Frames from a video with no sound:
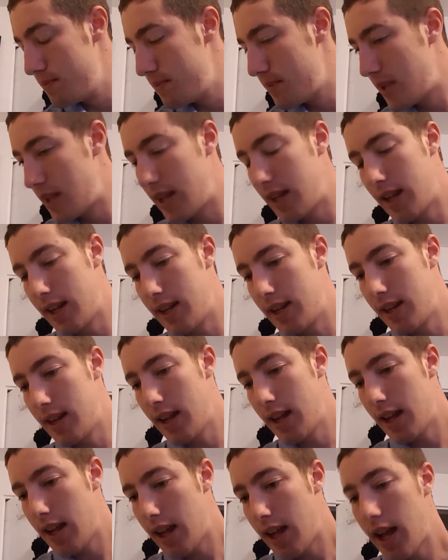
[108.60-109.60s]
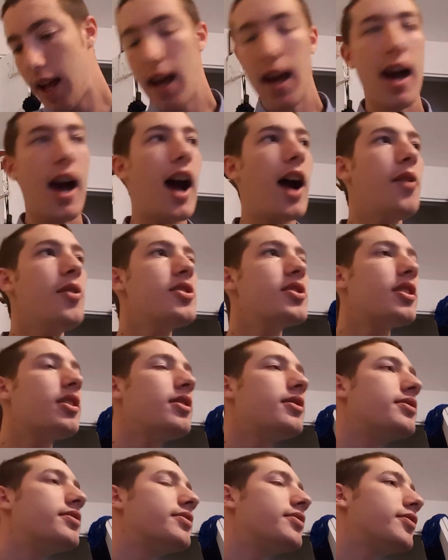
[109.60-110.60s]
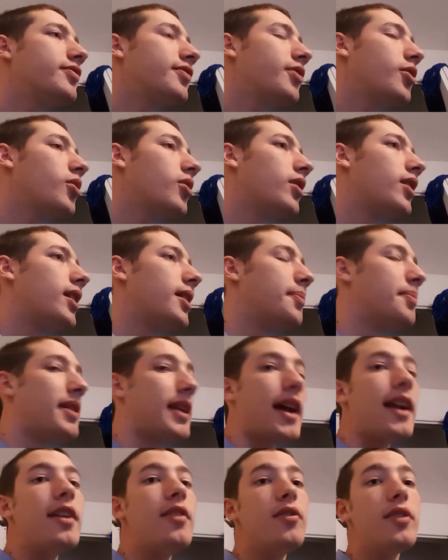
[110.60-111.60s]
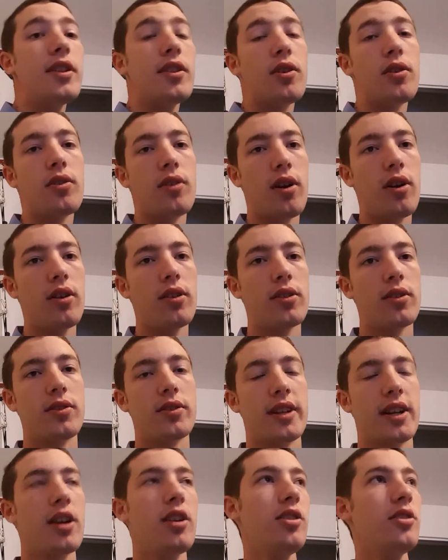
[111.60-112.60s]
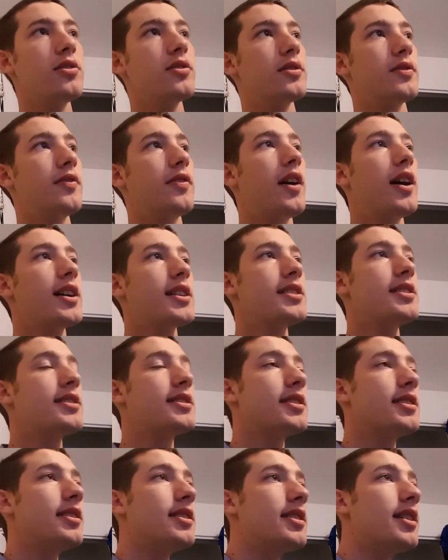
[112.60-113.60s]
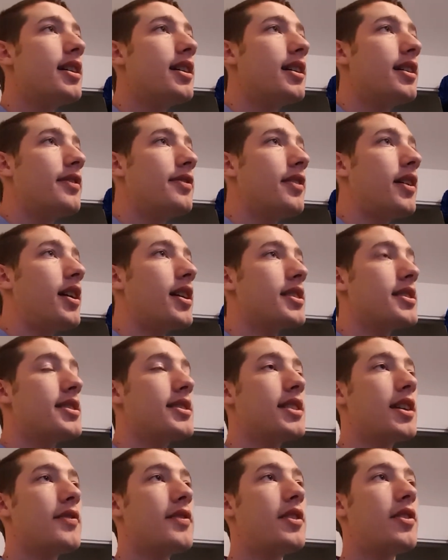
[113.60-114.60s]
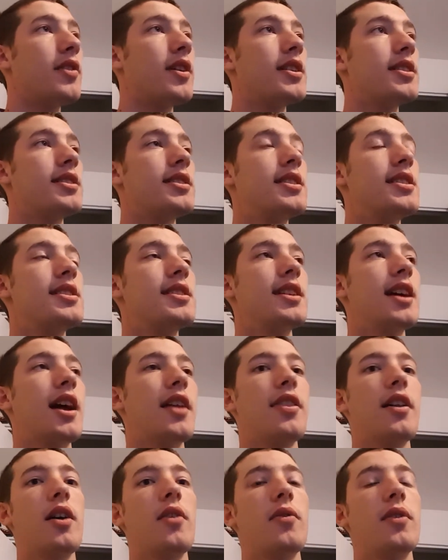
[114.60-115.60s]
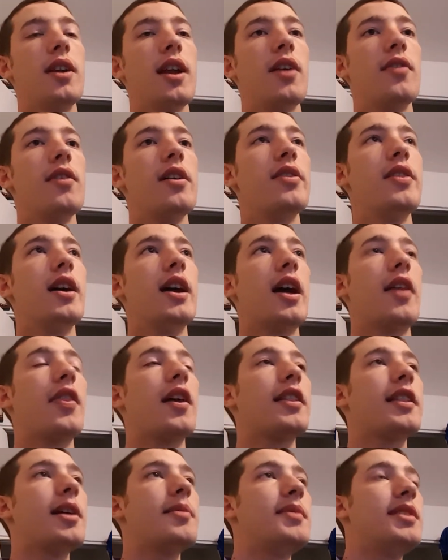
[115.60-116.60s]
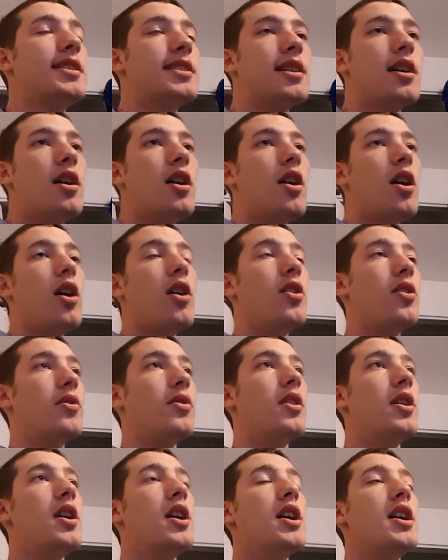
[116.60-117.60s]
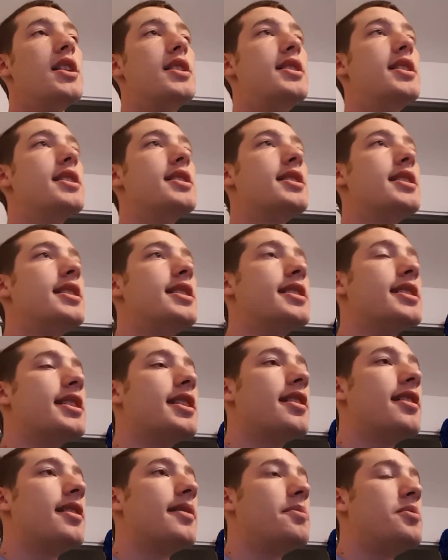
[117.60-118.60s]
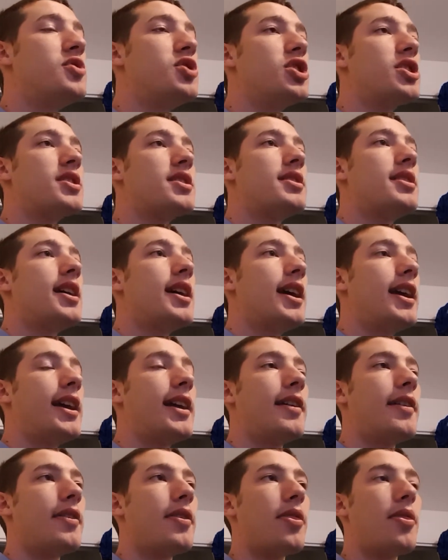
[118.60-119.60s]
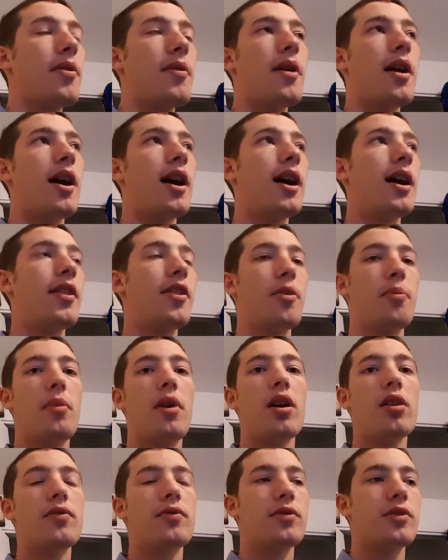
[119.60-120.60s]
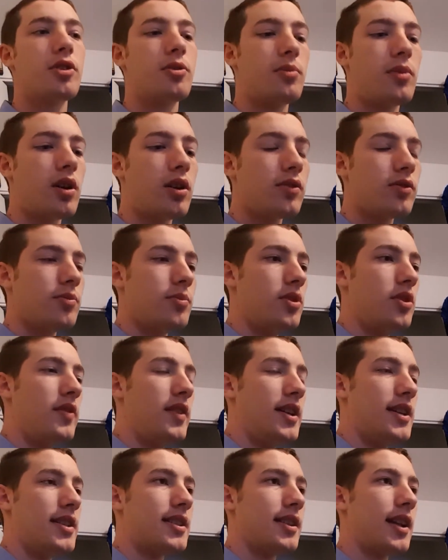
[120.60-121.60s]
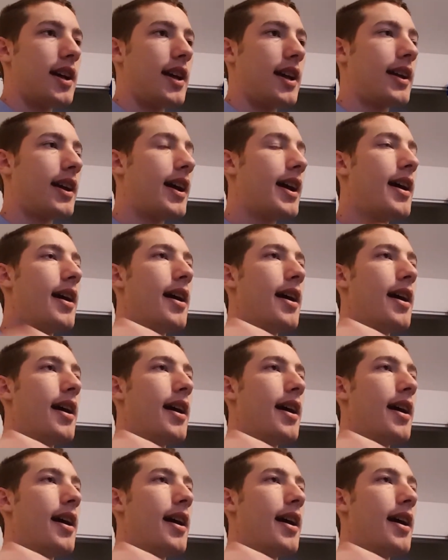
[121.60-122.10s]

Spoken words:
and I was all for it, but I didn't read the whole article. It's like, oh, Fox is giving the rights to Disney. I thought when I read that, I thought that means, oh, Disney is gonna just take their Marvel movies like